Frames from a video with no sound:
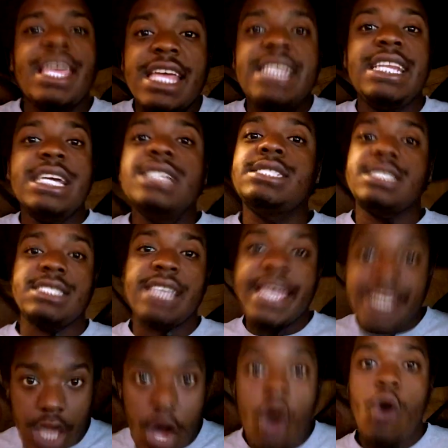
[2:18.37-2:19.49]
like niggas is
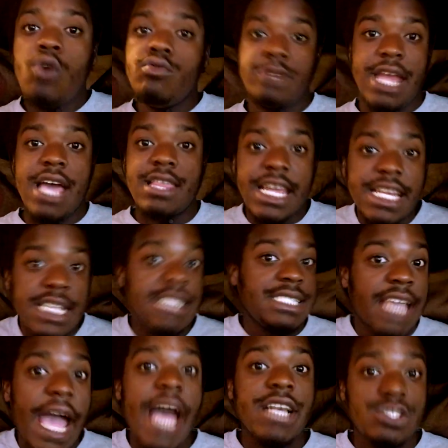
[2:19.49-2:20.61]
getting old now, like these
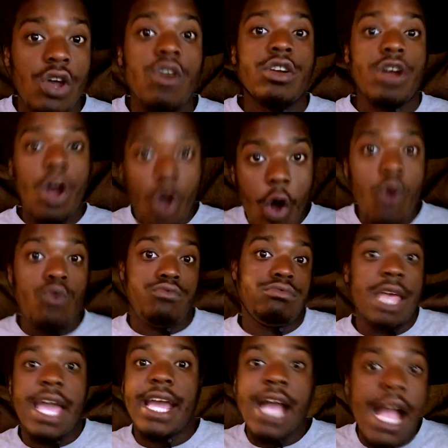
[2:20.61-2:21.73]
guys are old,
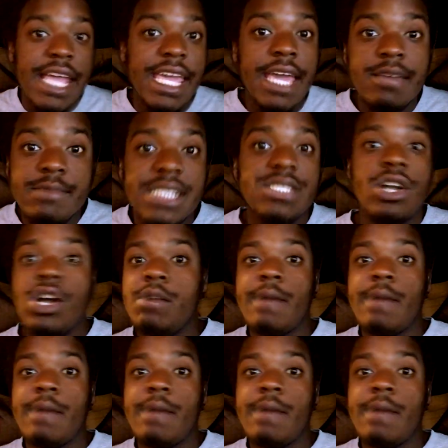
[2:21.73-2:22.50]
like Kanye up there talking